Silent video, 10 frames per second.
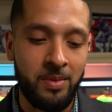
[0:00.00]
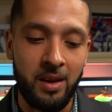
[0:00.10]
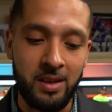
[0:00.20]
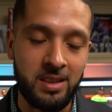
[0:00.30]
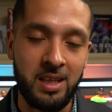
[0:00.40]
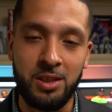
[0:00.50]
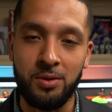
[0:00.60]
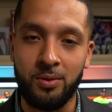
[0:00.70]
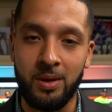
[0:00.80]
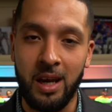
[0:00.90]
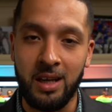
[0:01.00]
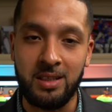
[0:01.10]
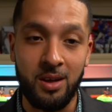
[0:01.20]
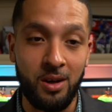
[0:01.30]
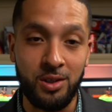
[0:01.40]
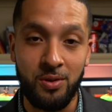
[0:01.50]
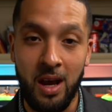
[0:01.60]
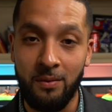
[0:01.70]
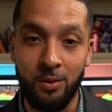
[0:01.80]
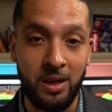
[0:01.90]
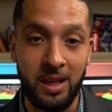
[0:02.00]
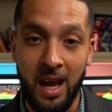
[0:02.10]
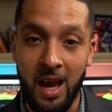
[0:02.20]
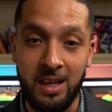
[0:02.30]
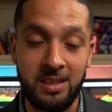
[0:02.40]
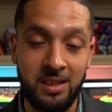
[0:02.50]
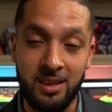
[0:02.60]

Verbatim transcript: Now this gets you 3x on travel and gas.